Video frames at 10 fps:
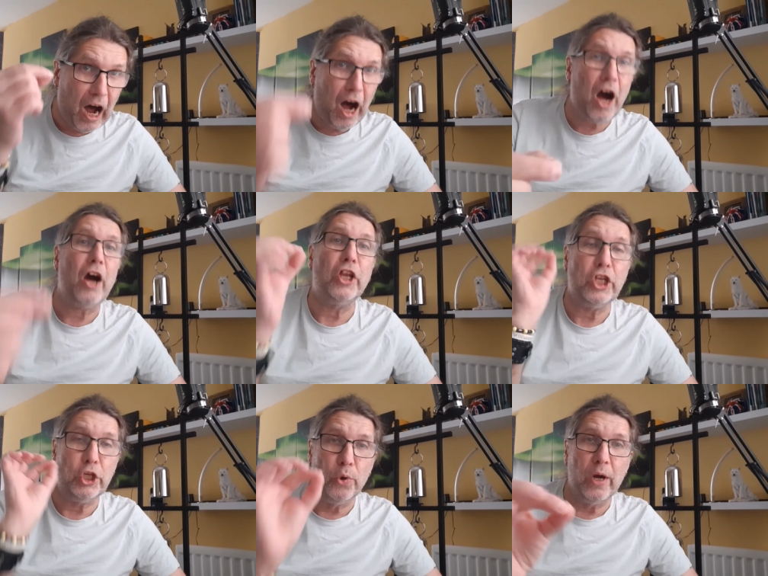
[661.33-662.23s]
are
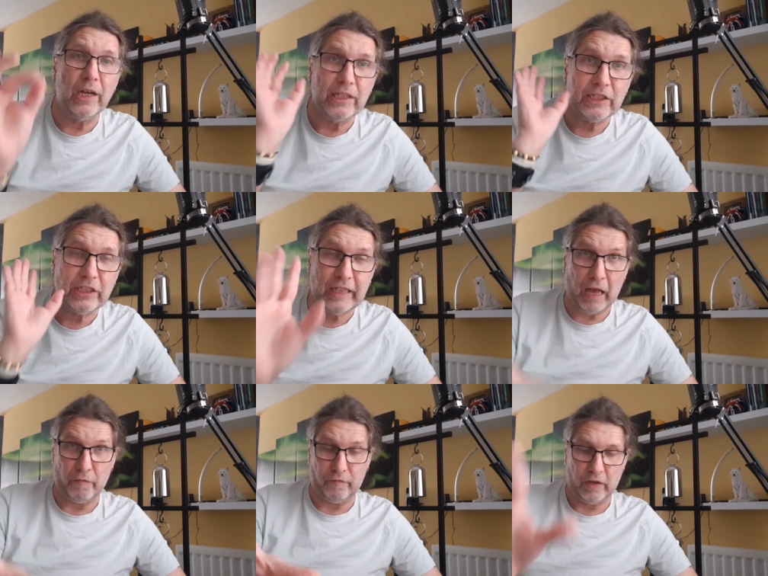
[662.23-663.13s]

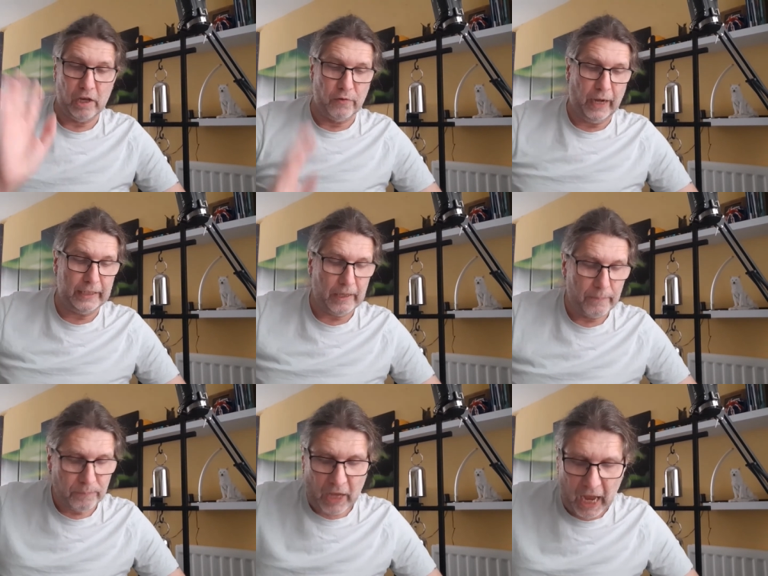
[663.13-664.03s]
yourself, right?
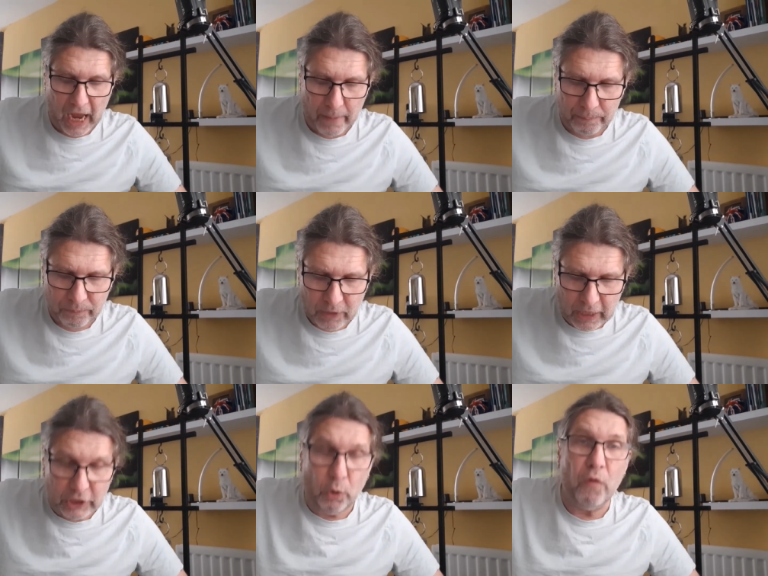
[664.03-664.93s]
Um,
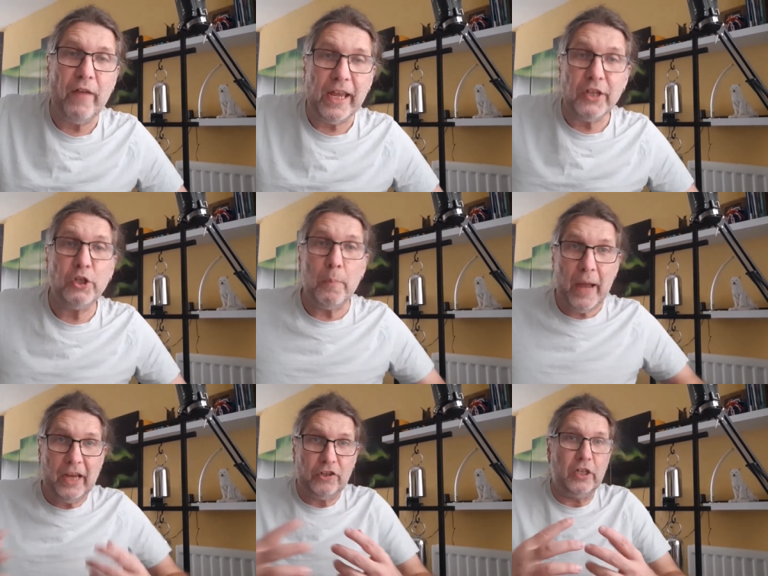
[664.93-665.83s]
so awaken your
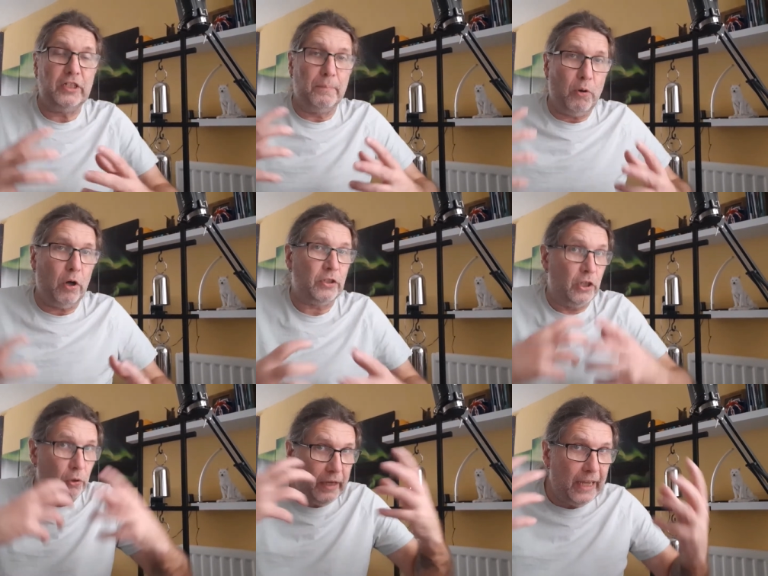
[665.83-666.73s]
passion is important.
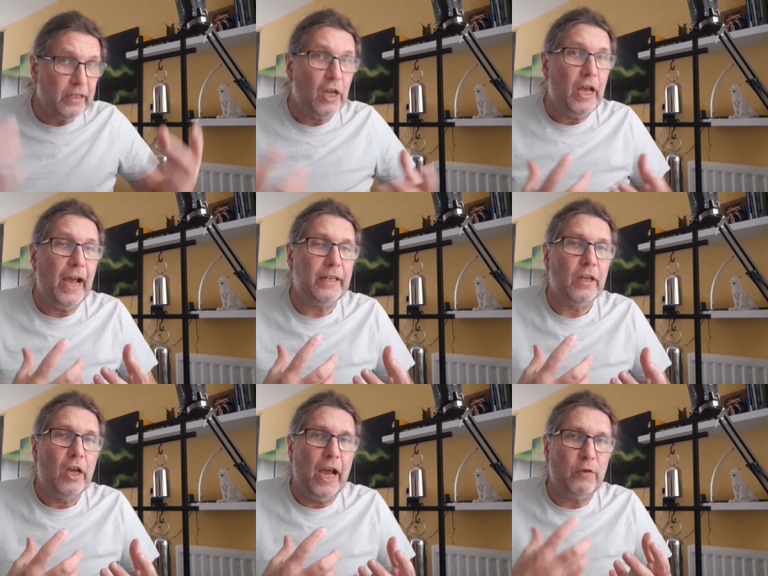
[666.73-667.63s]
Look at, at,
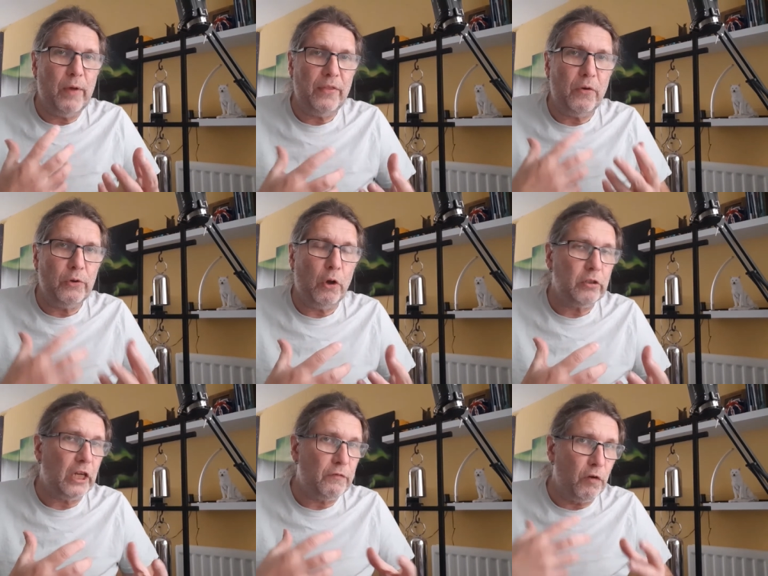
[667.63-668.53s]
at whether or
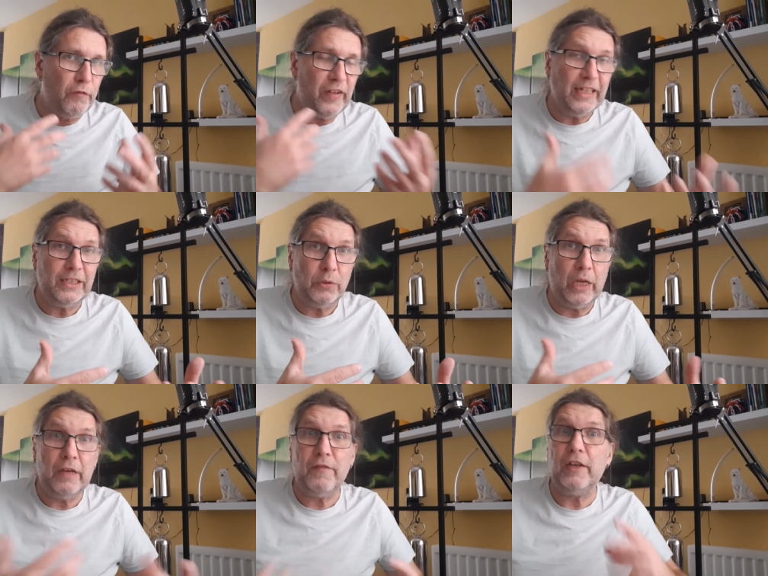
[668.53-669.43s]
not it fulfills you, and
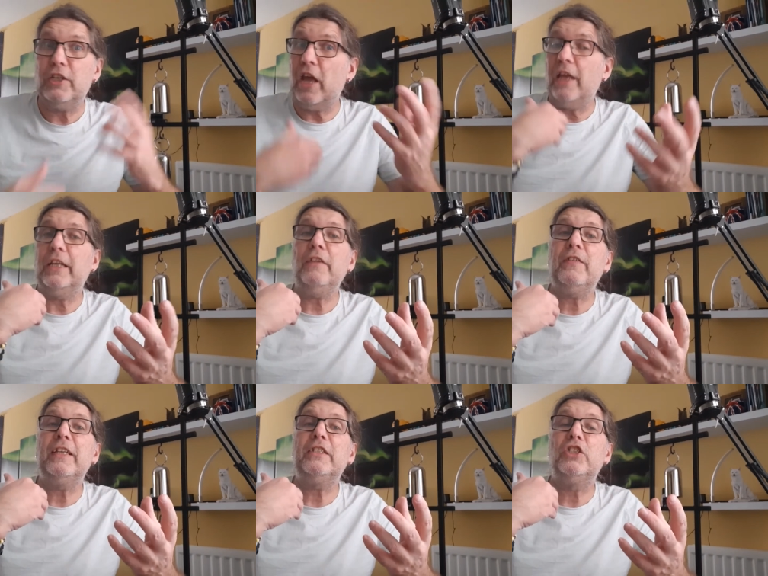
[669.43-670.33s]
if it, and if
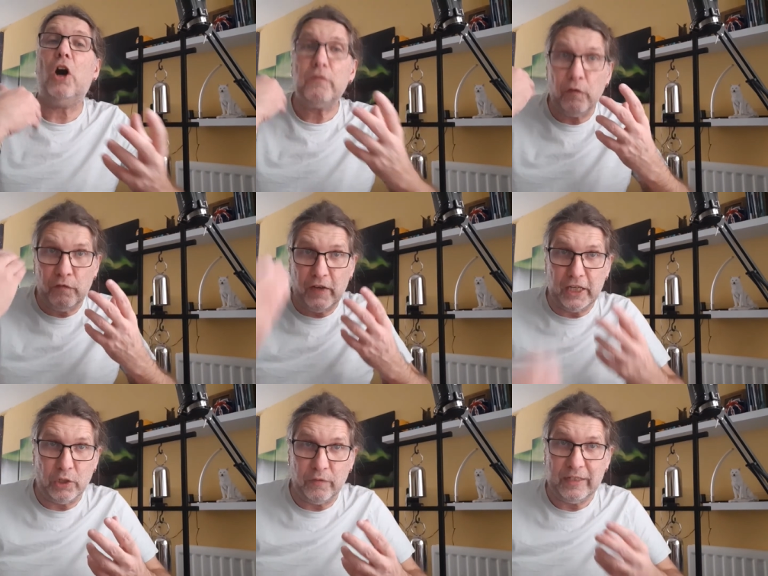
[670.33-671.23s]
it is not
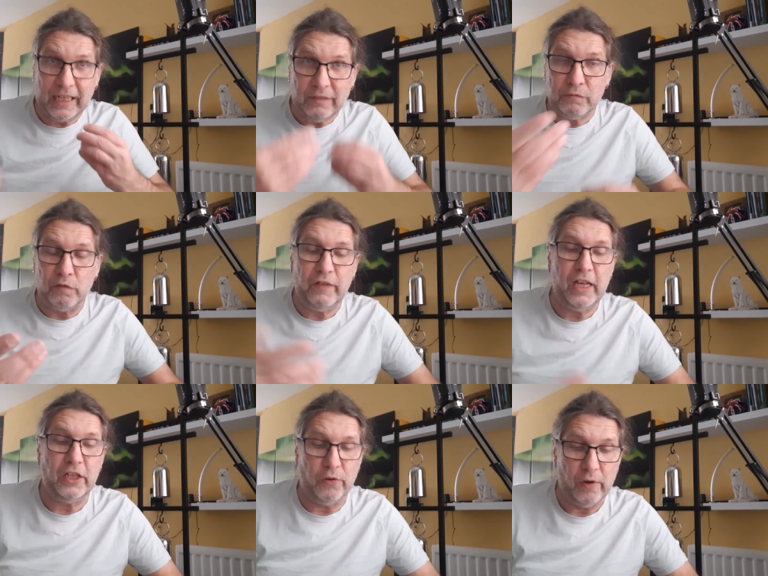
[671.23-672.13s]
fulfilling you, if it doesn't fulfill
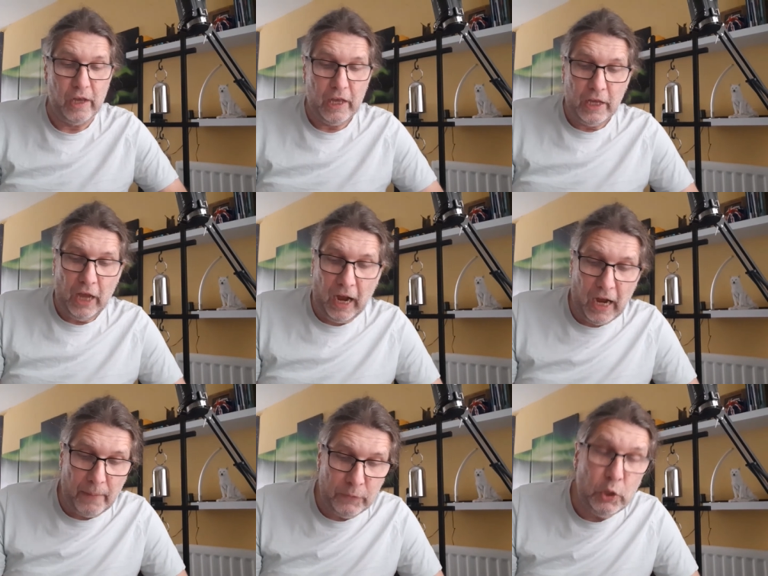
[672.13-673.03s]
you,
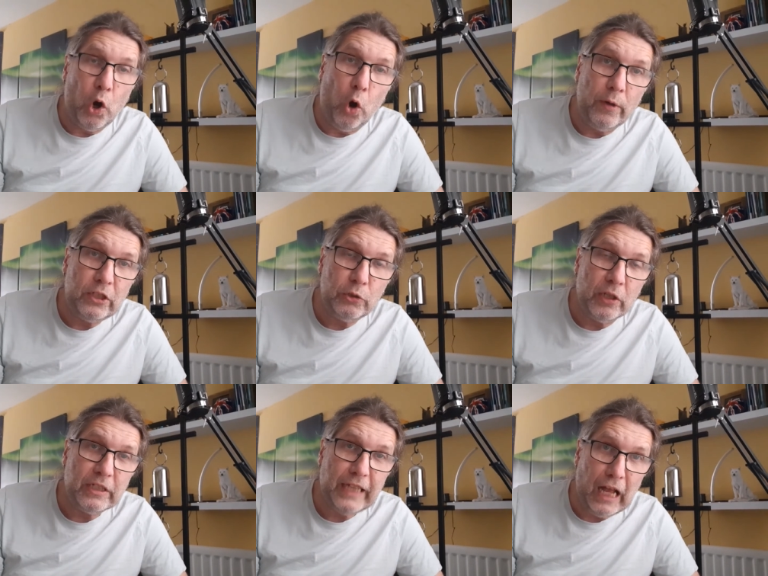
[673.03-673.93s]
um, you owe it to
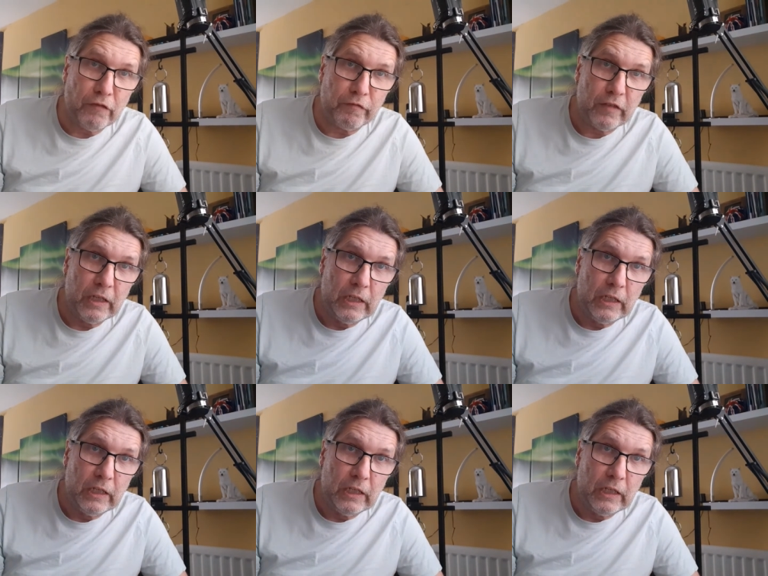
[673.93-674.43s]
yourself